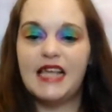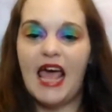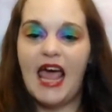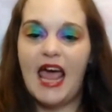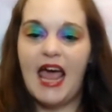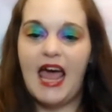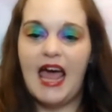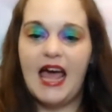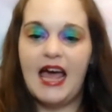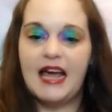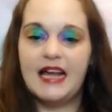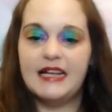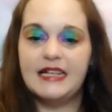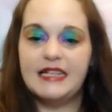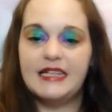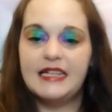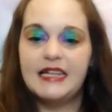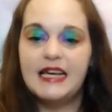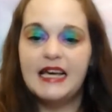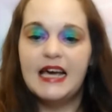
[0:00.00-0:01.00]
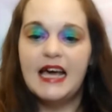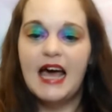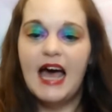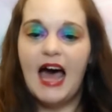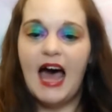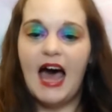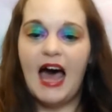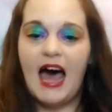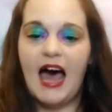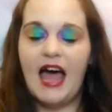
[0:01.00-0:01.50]
And
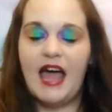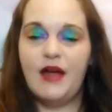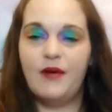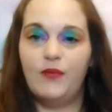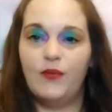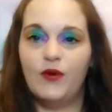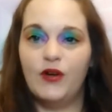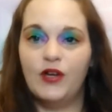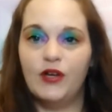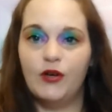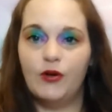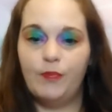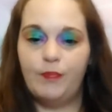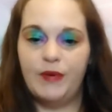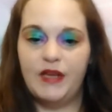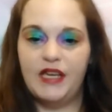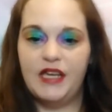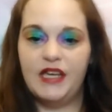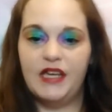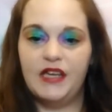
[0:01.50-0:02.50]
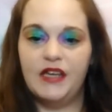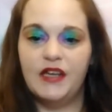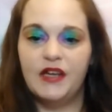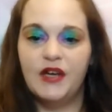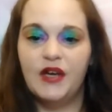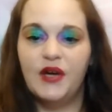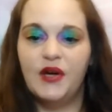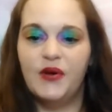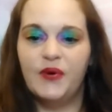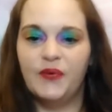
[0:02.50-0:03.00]
I will be
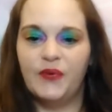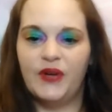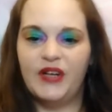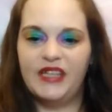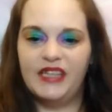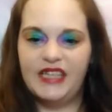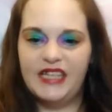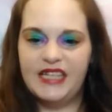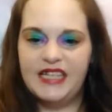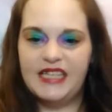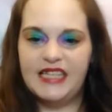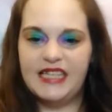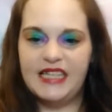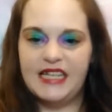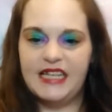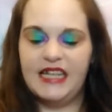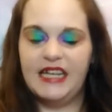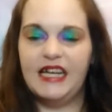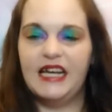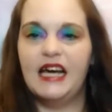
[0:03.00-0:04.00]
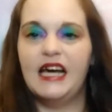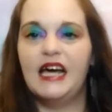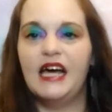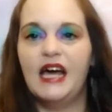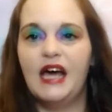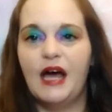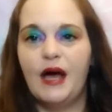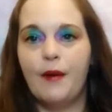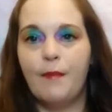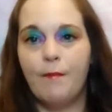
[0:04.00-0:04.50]
releasing
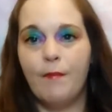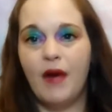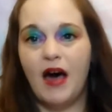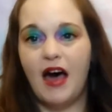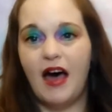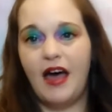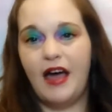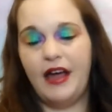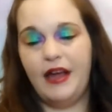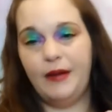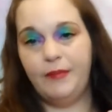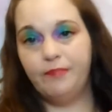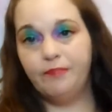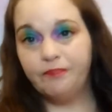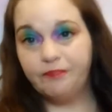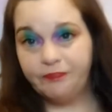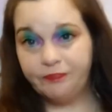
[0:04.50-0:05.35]
my,